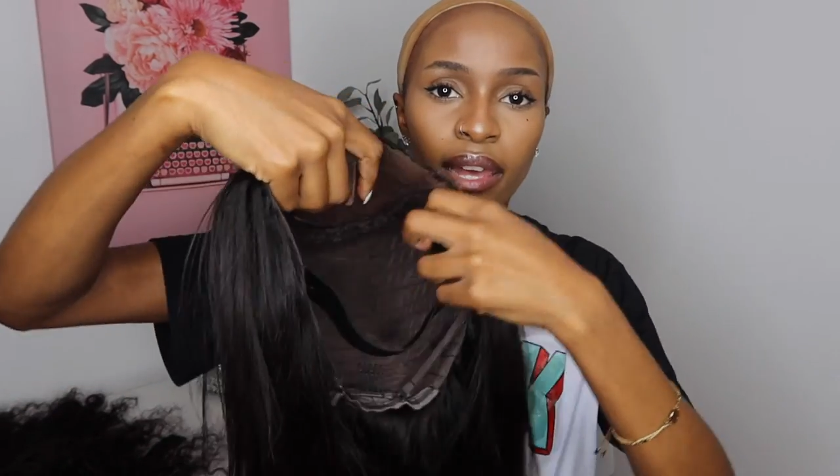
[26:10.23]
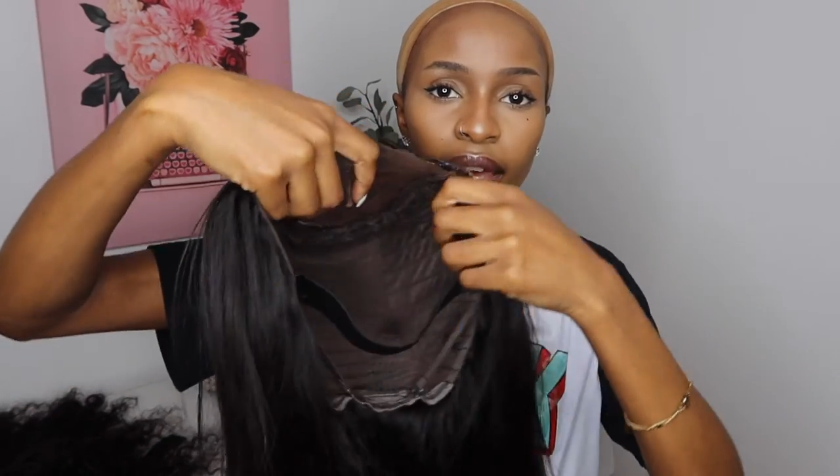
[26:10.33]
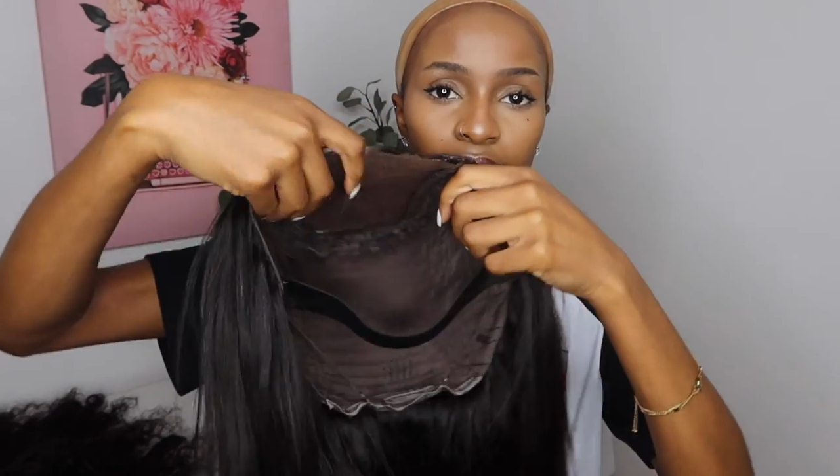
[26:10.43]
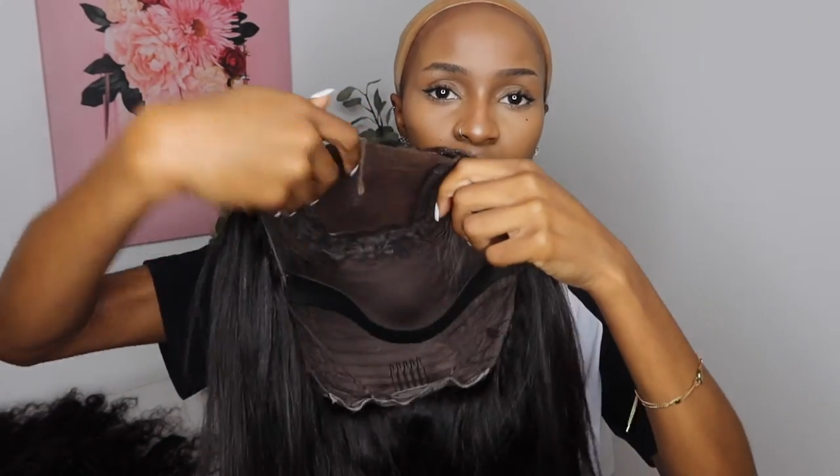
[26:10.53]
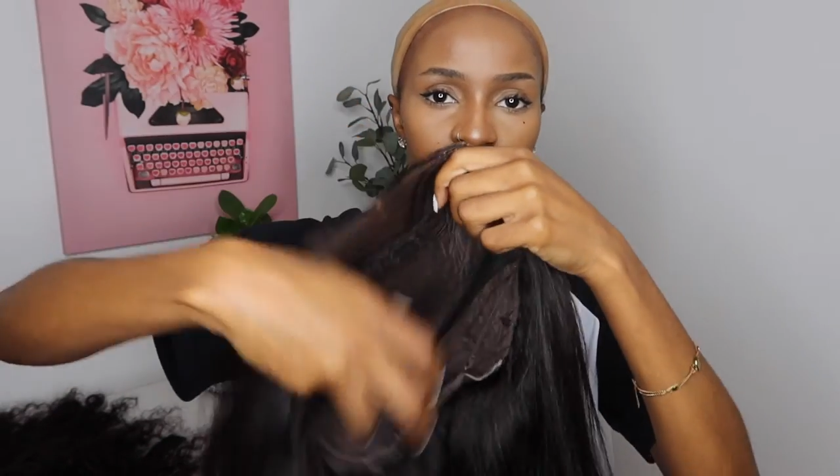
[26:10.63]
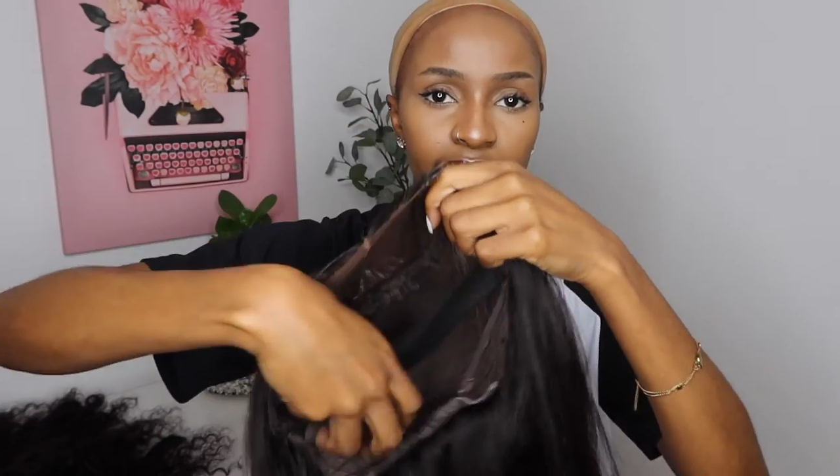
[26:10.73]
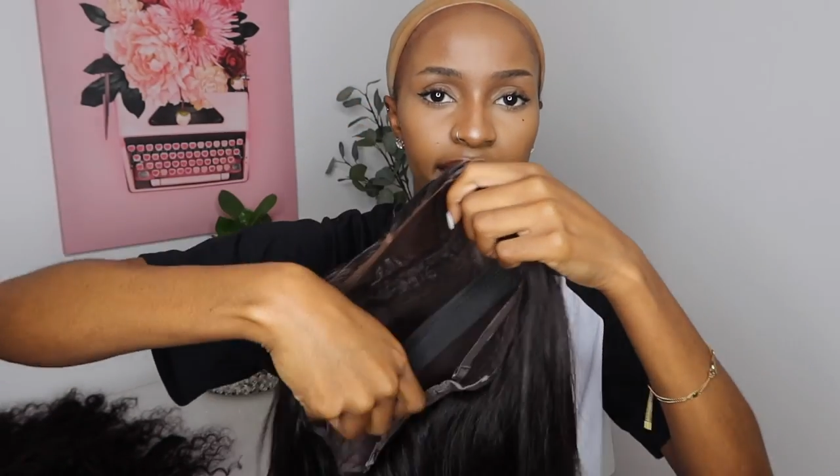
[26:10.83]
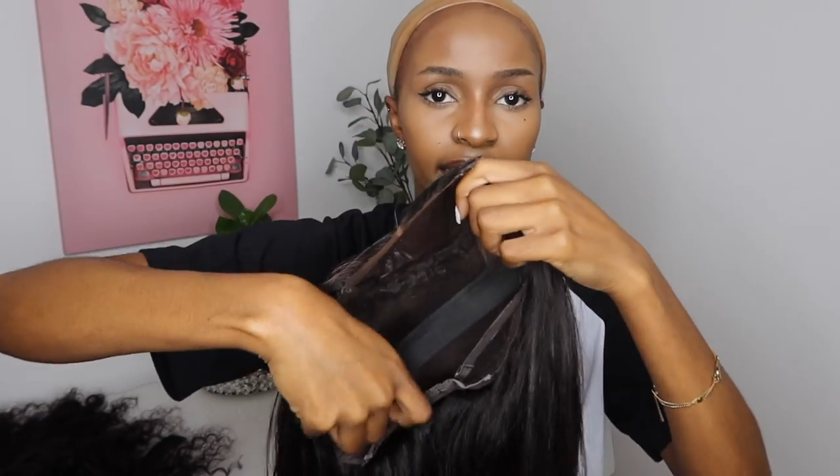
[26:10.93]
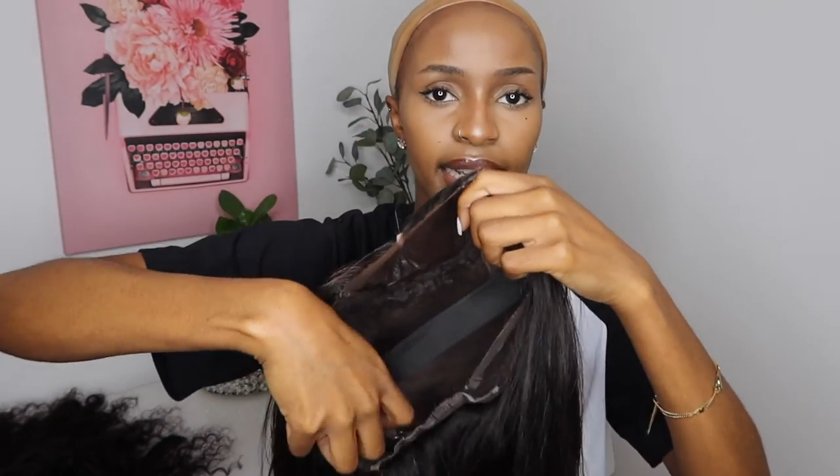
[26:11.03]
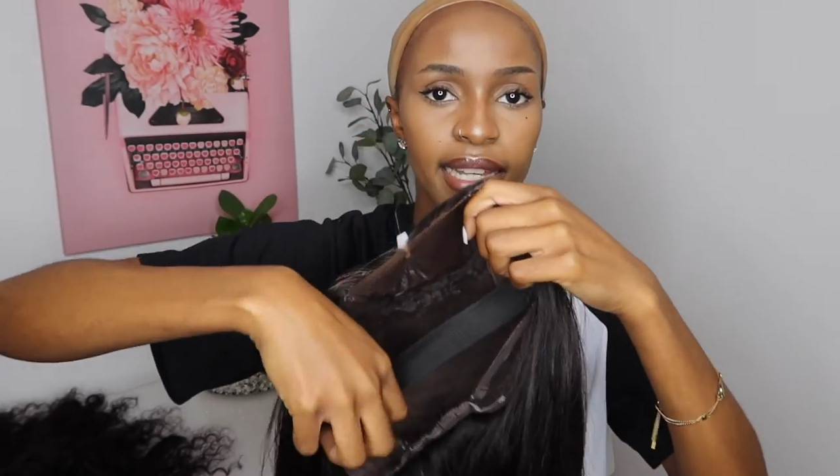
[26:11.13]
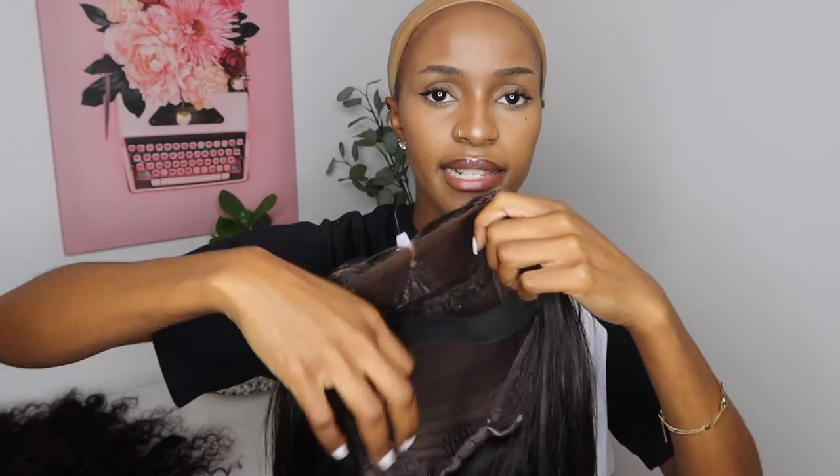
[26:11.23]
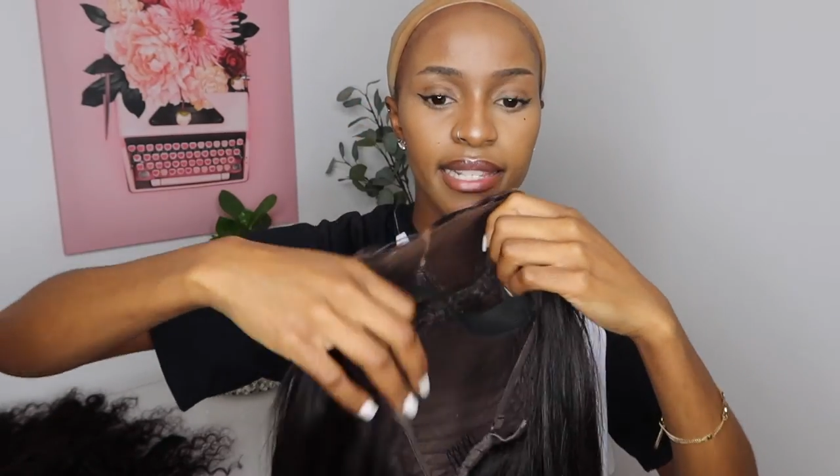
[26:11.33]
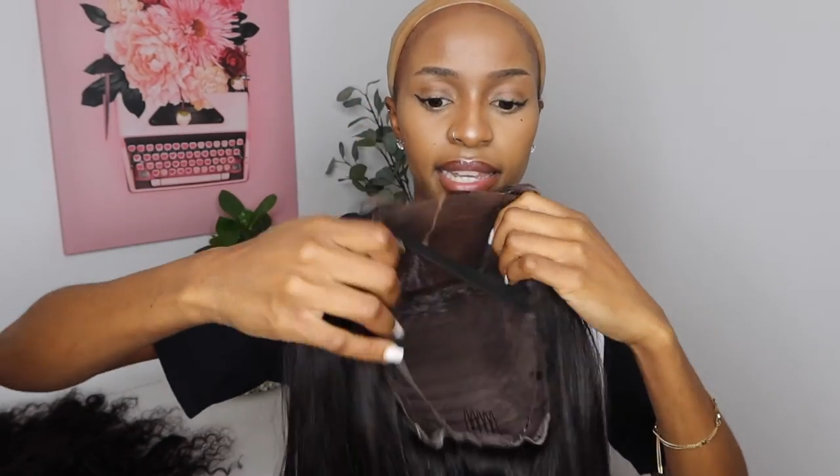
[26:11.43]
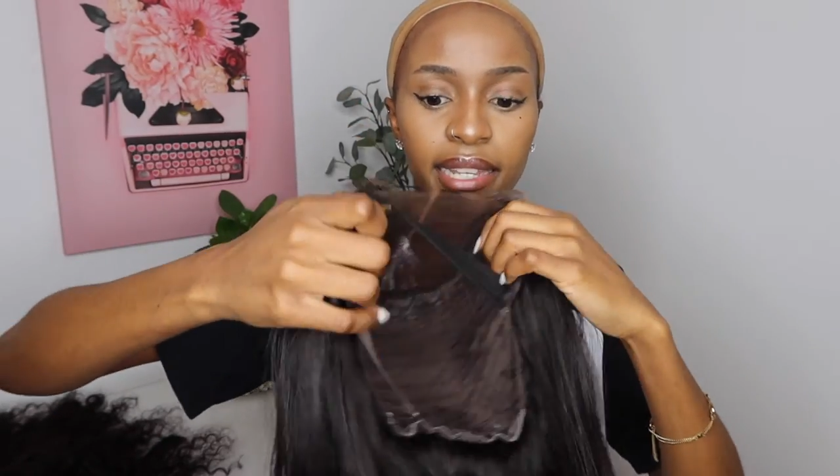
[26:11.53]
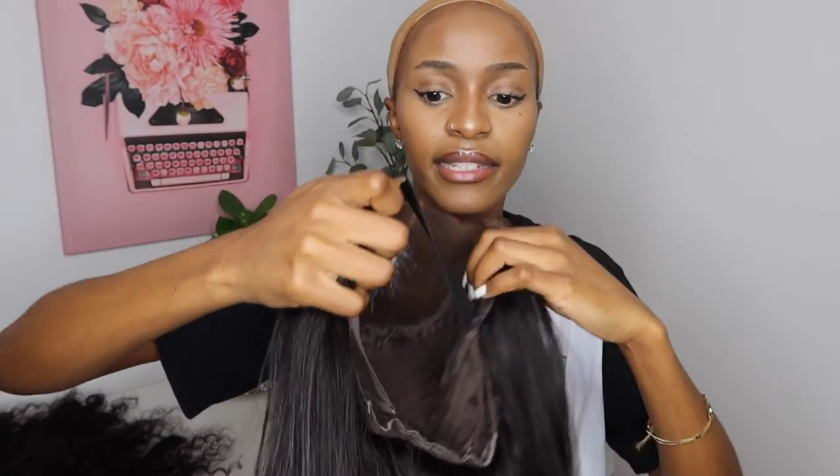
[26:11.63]
And like I
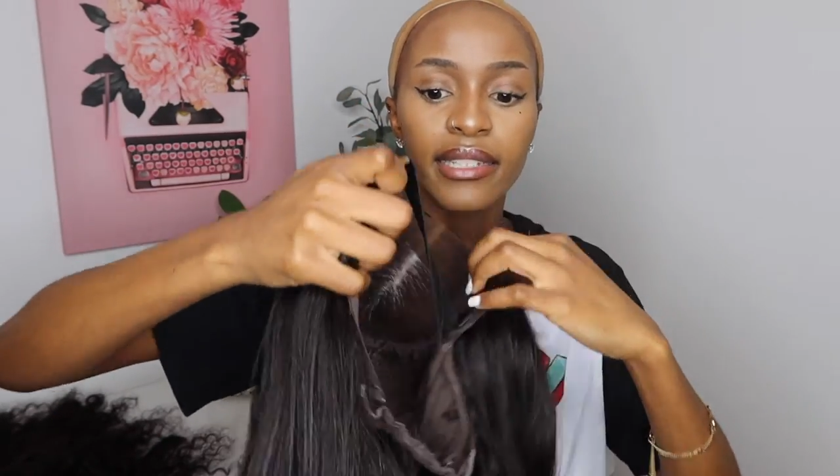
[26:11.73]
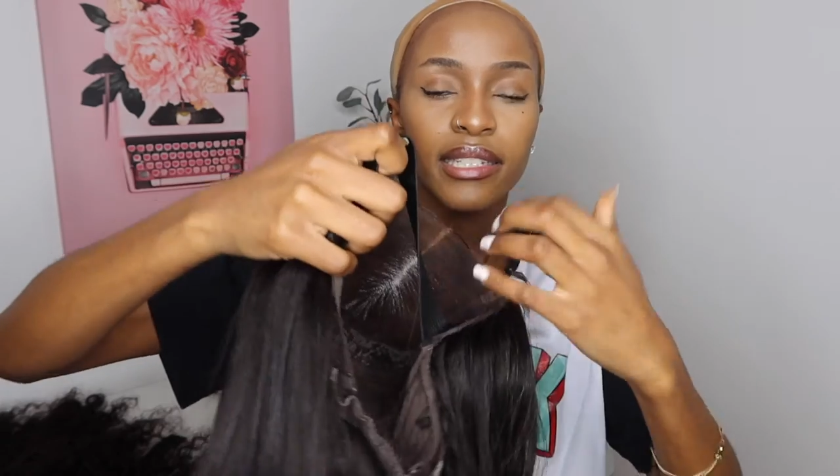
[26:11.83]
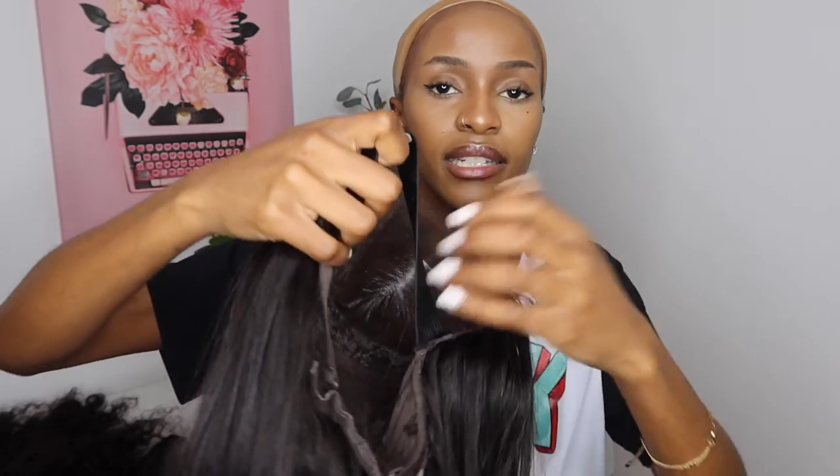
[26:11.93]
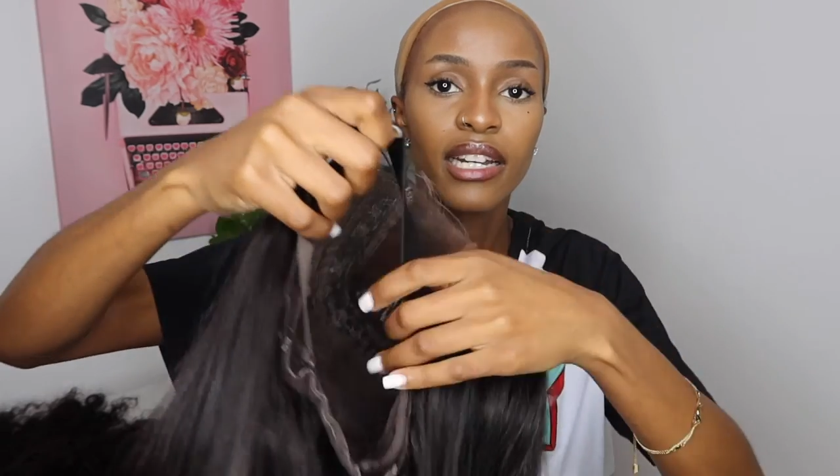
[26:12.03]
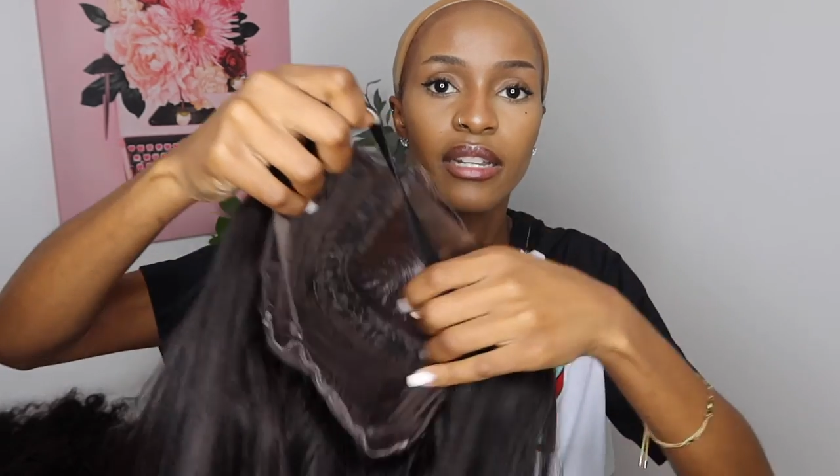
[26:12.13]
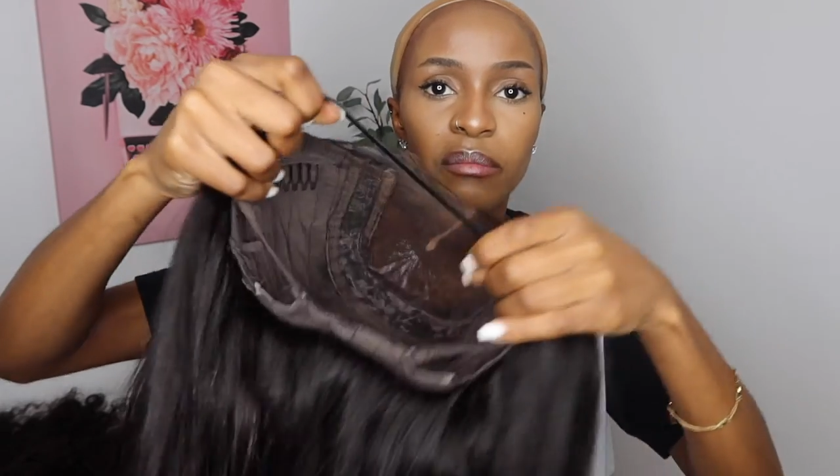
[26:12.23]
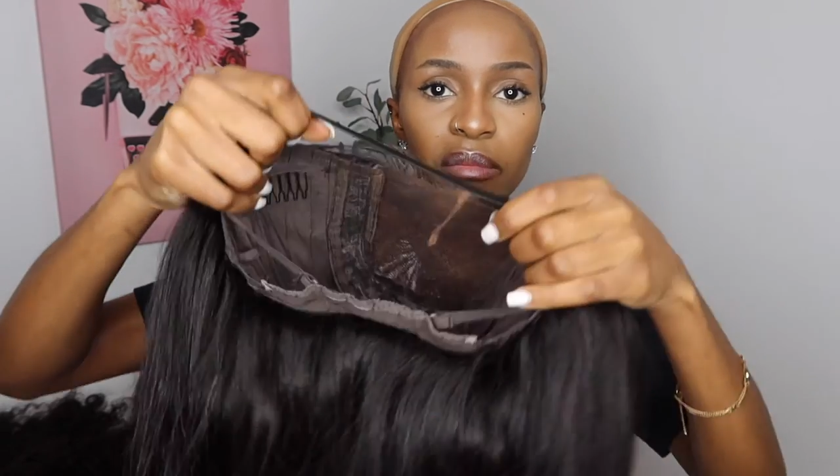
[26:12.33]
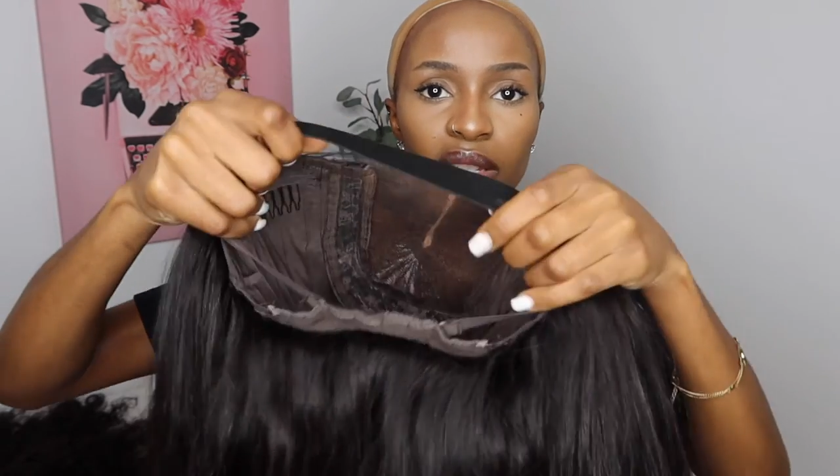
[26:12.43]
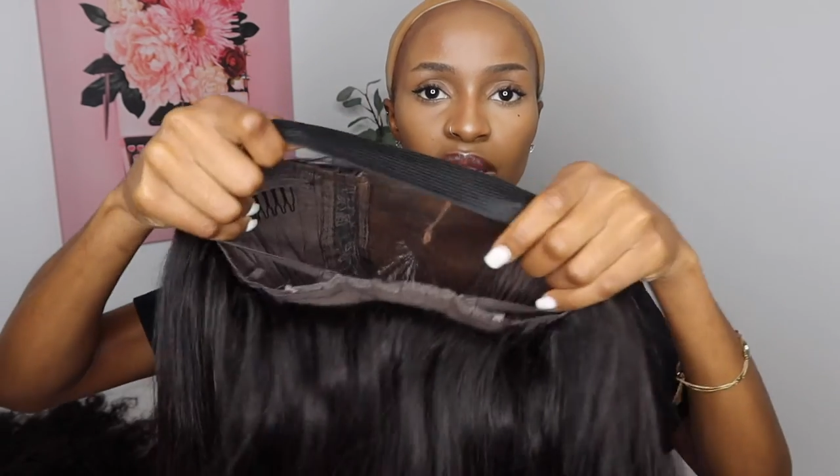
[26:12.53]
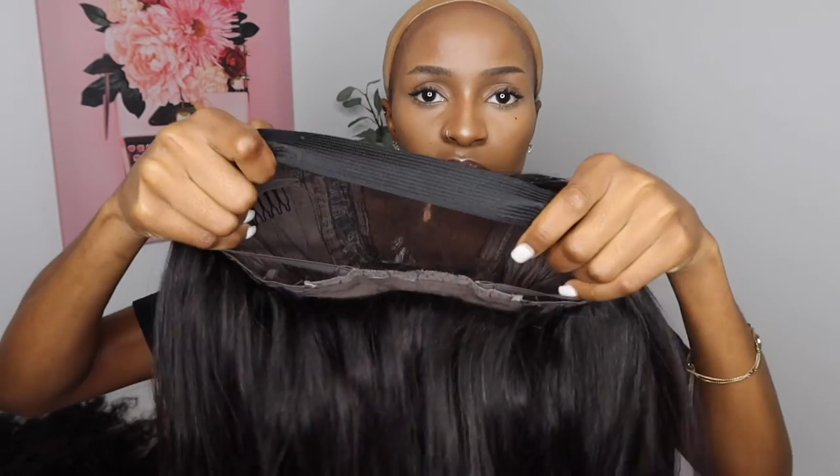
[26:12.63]
said, it comes